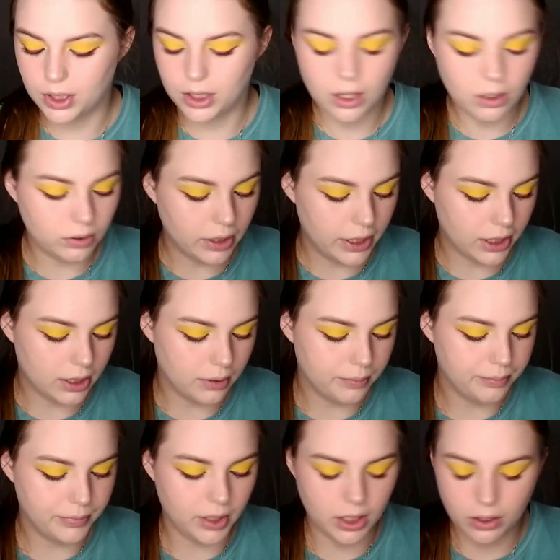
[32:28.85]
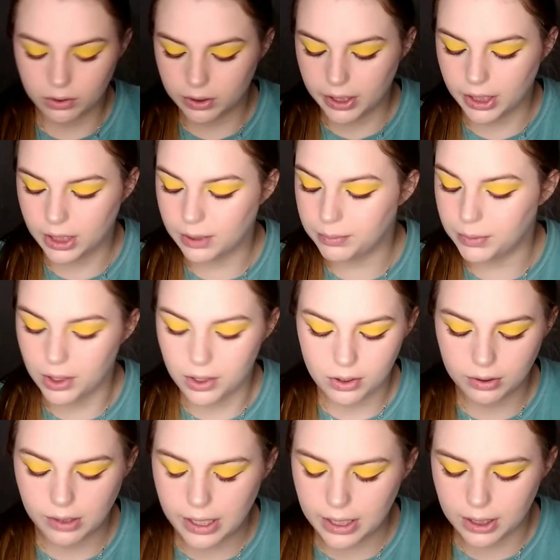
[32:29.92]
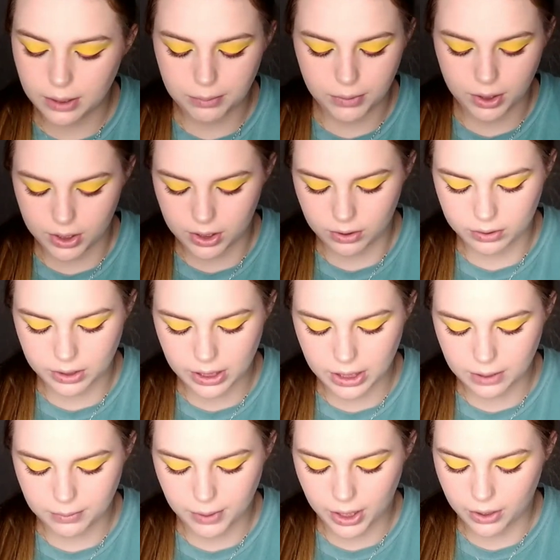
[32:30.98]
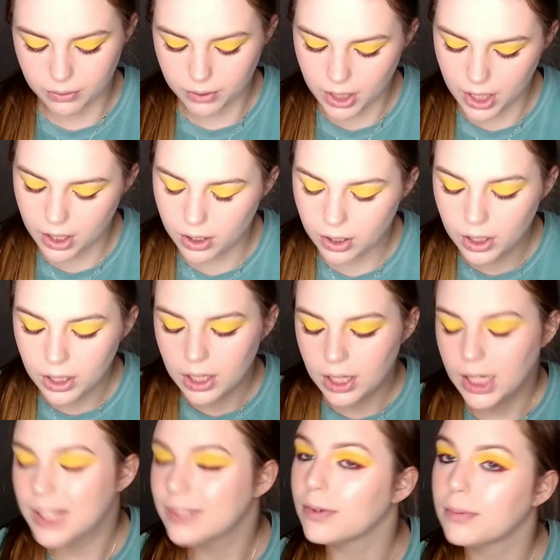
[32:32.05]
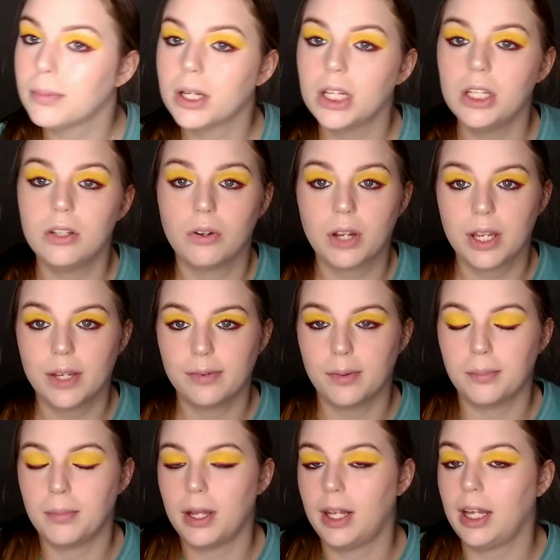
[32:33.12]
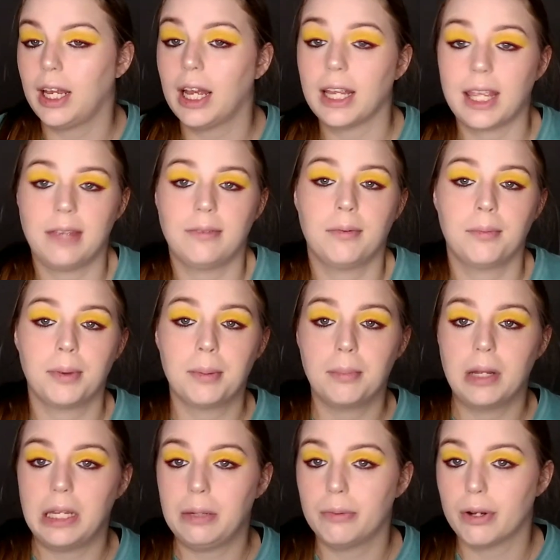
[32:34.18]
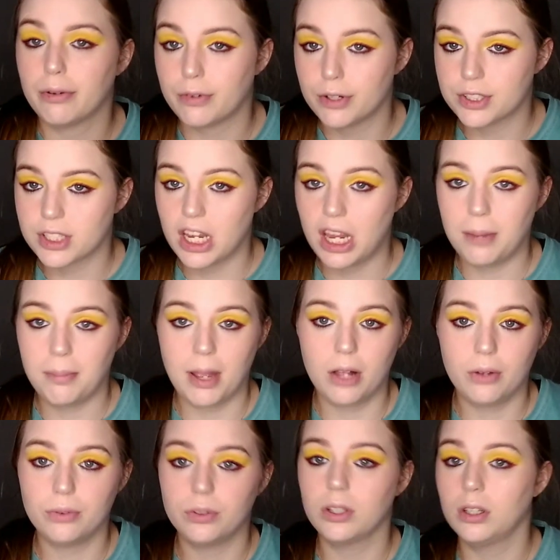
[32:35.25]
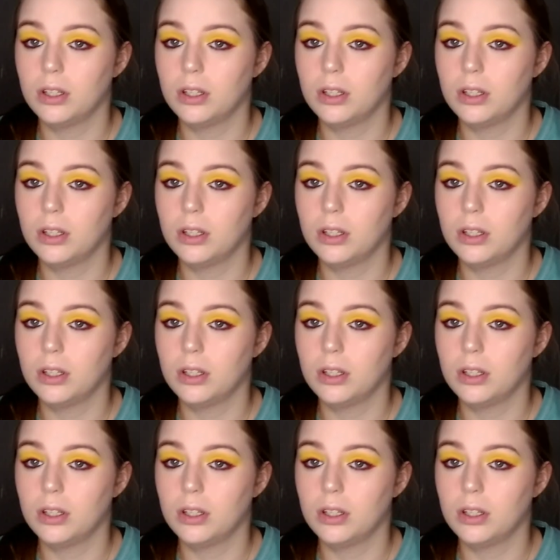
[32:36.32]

You don't like them, you don't like them, you do like them, you do like them. I don't care. Give them money, don't give them money. I gave them the money when it first came out.